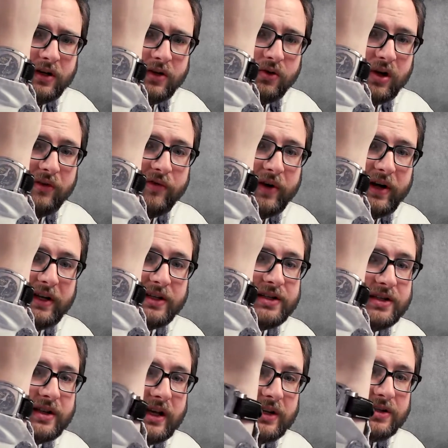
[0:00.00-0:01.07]
You can find
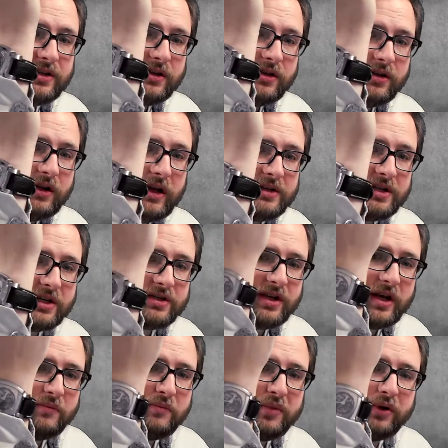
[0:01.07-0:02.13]
as
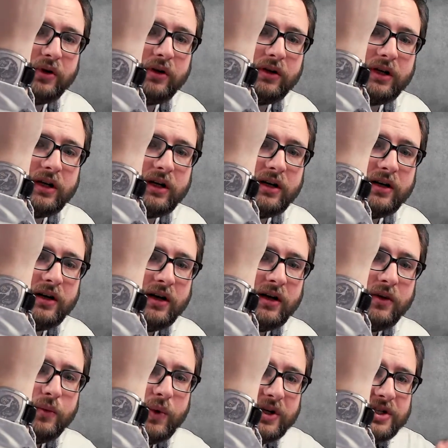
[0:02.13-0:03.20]
example
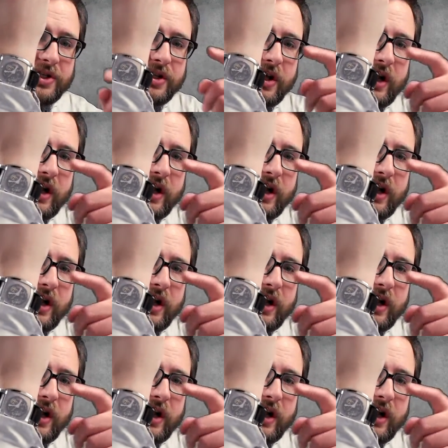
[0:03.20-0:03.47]
watches